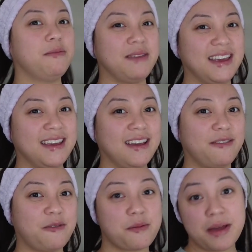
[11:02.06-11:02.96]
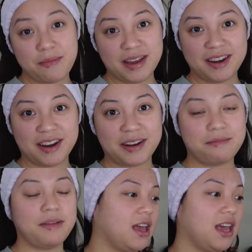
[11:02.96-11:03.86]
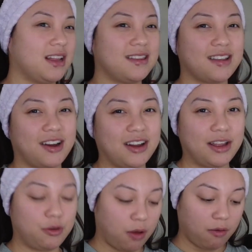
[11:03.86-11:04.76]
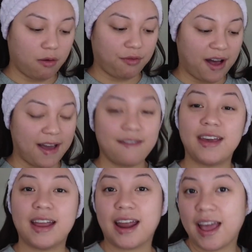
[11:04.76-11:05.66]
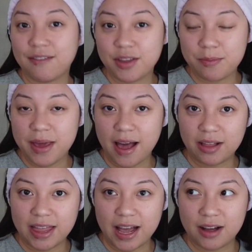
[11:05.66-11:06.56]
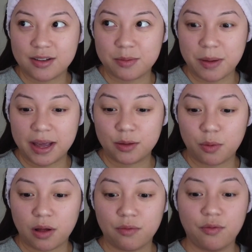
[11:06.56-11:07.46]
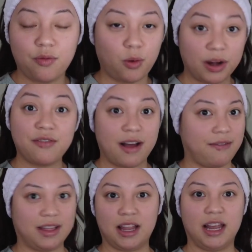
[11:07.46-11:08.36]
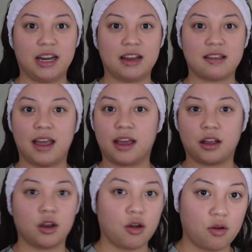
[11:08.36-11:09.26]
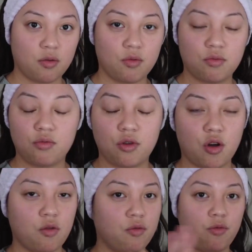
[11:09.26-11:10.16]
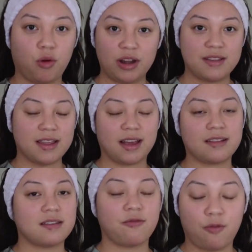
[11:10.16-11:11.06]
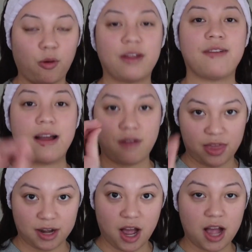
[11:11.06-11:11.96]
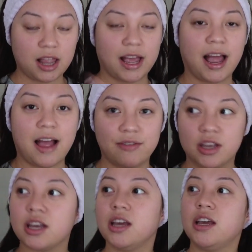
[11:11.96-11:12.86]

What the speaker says: me for my midterm. It's currently 12:05 and I have to be out the house by 12:45 at the latest. Like no 46:45 on the dot. Like I have to